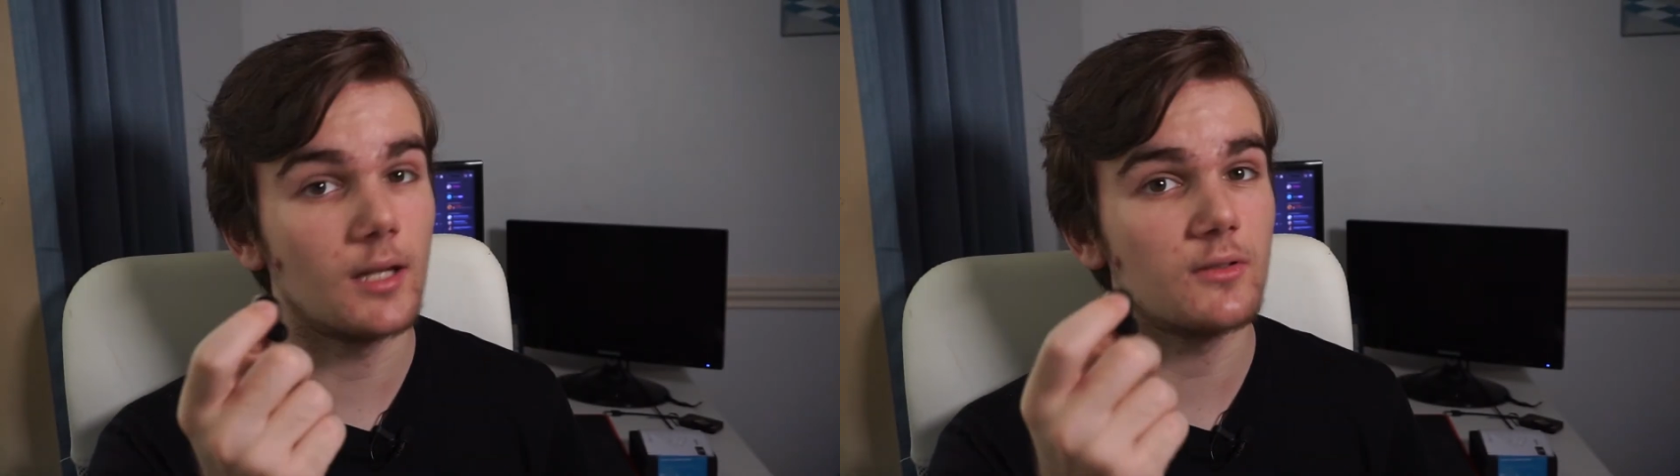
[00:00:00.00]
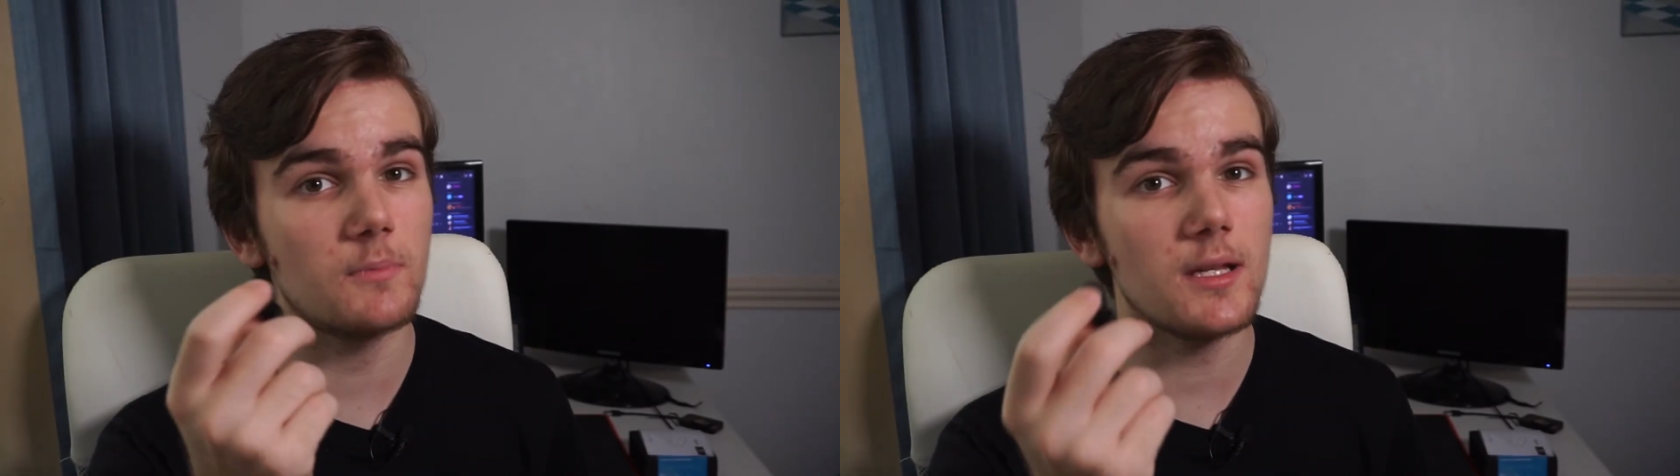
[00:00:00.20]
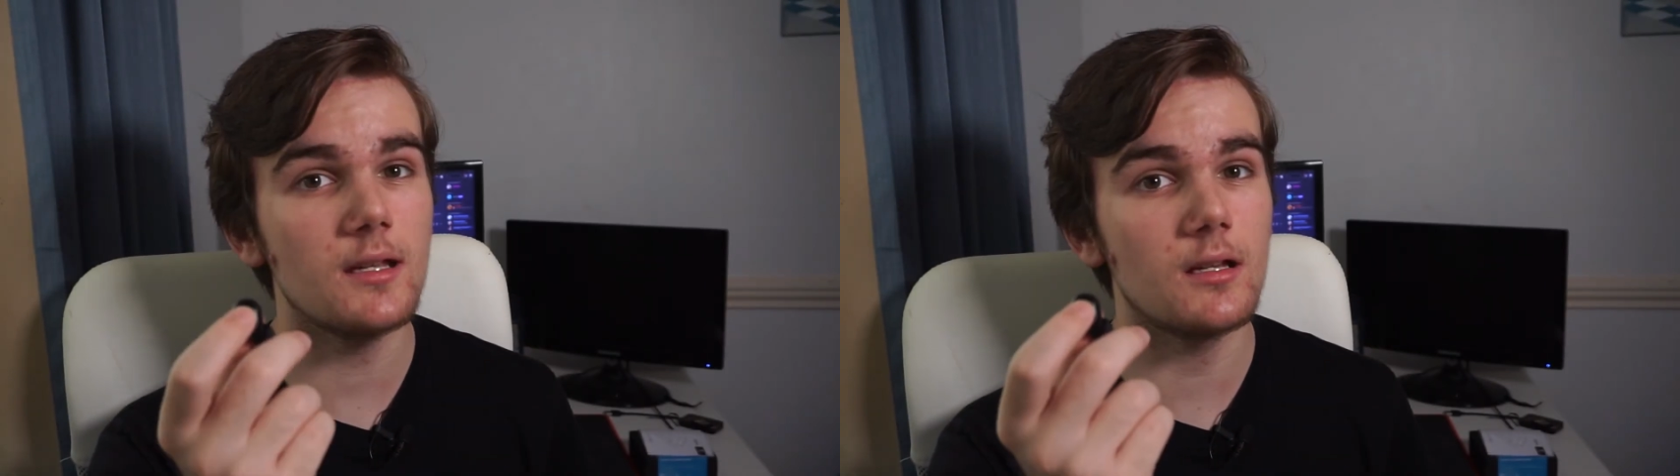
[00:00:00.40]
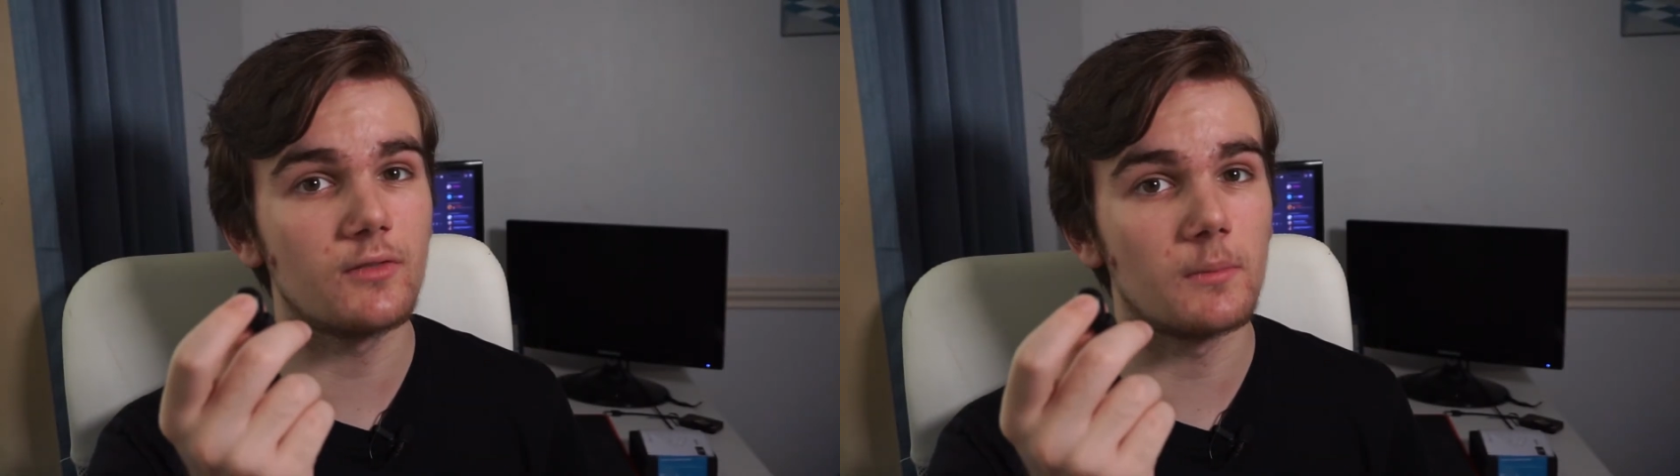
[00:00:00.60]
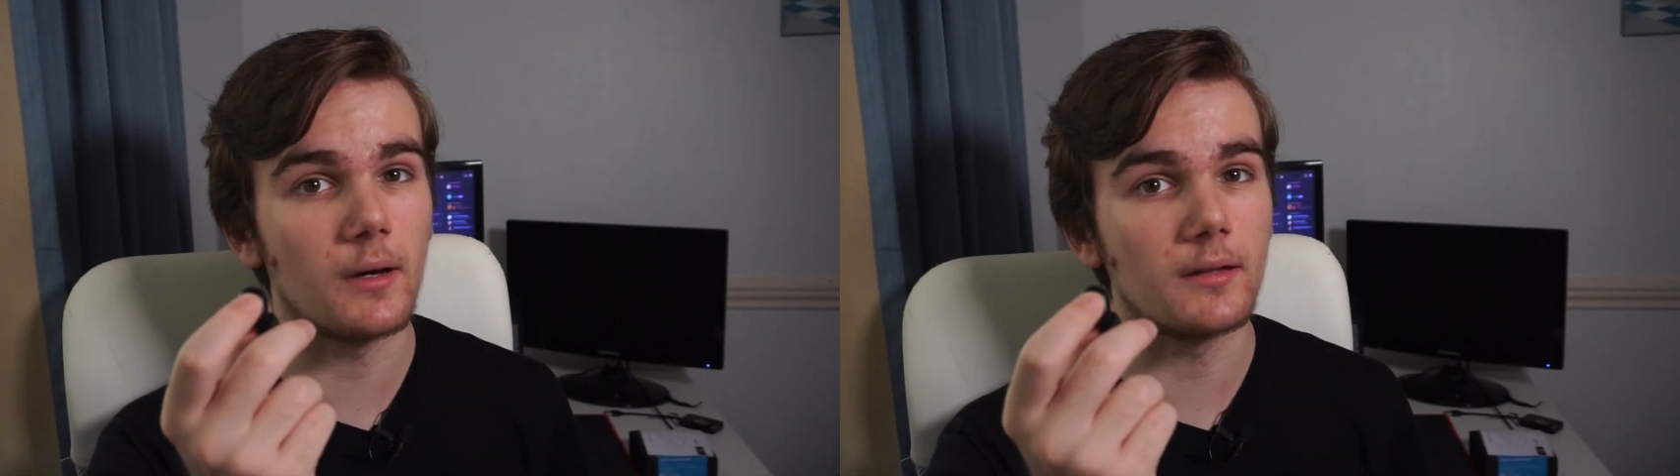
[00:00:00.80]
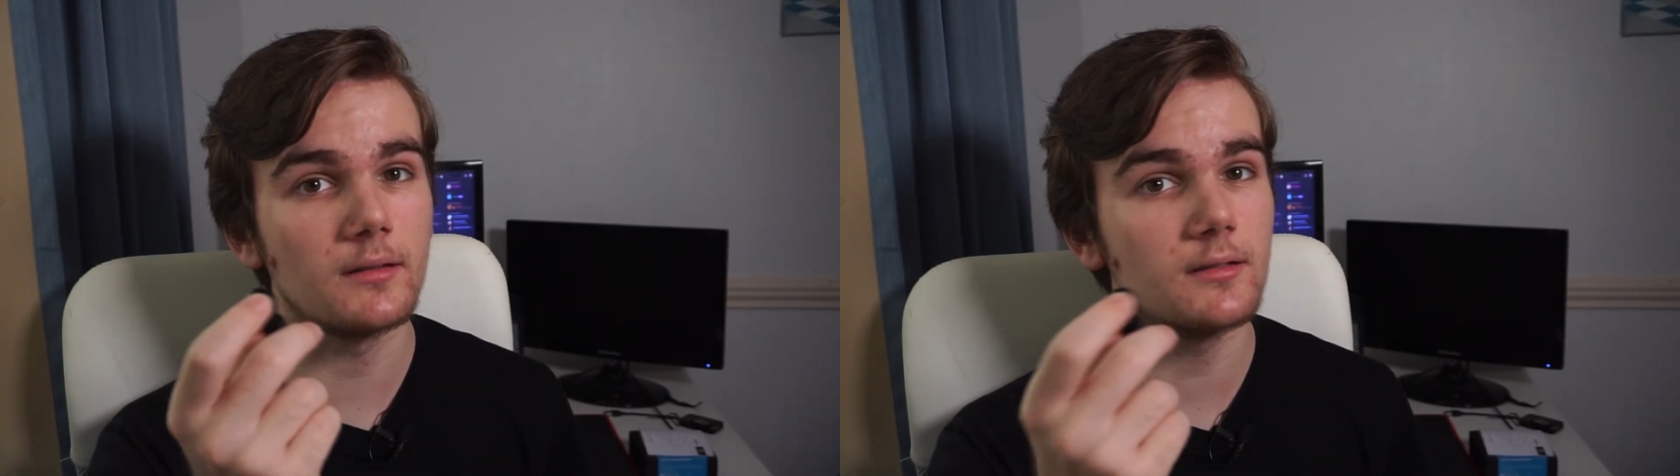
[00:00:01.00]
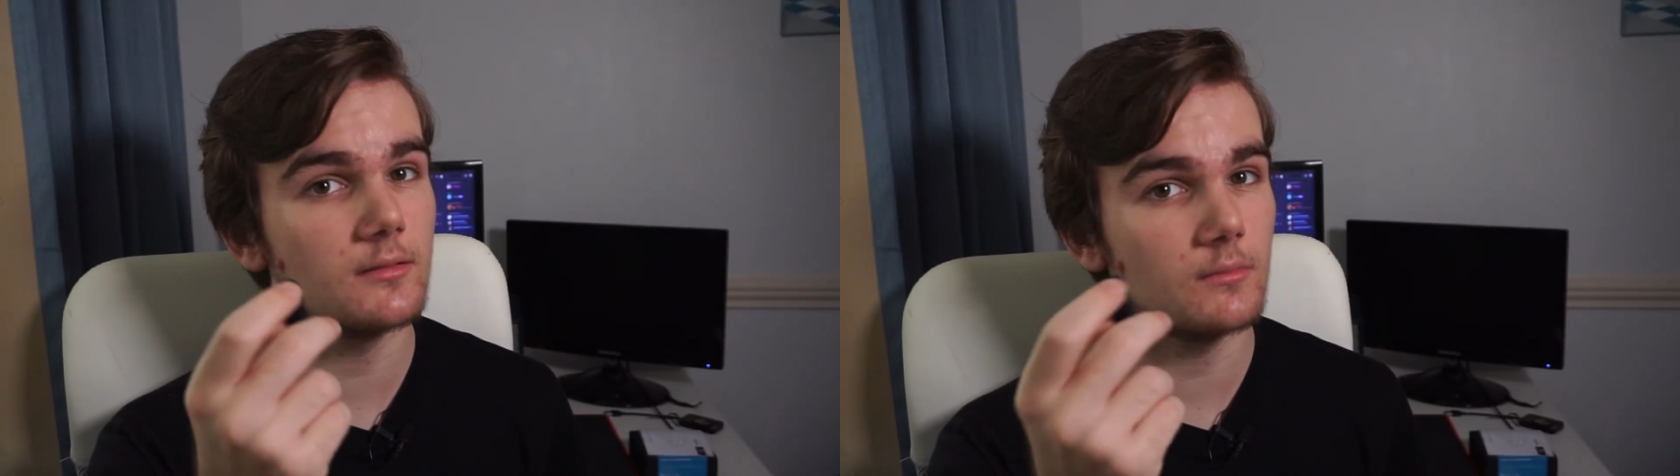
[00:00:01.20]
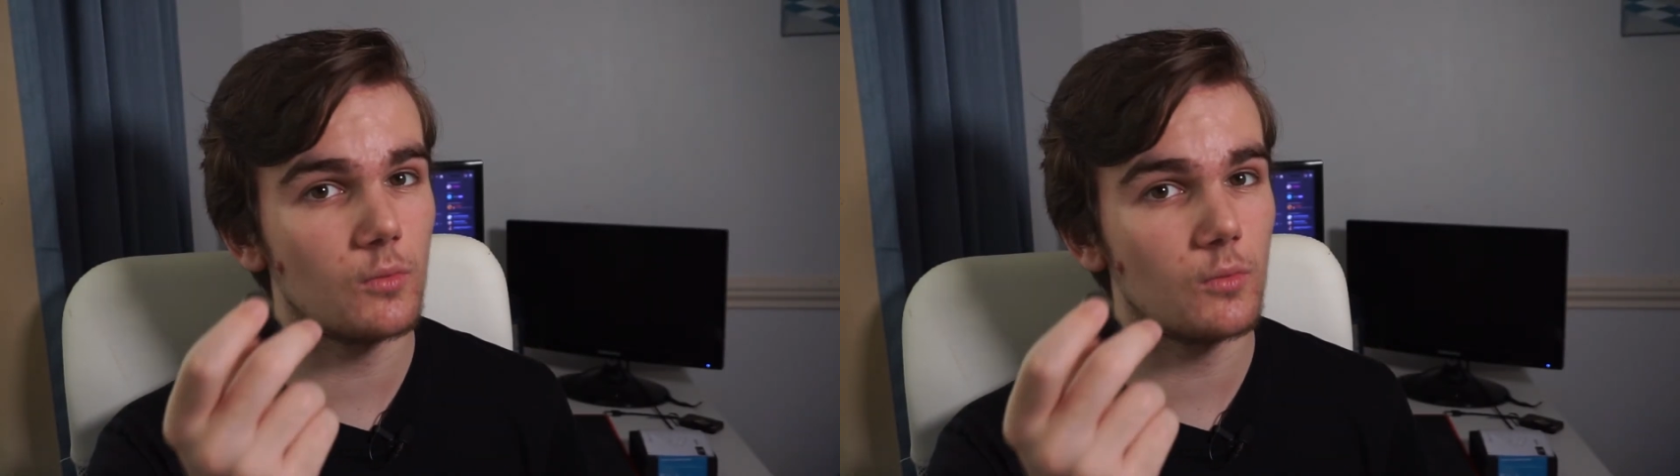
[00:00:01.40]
Now speaking of the buttons,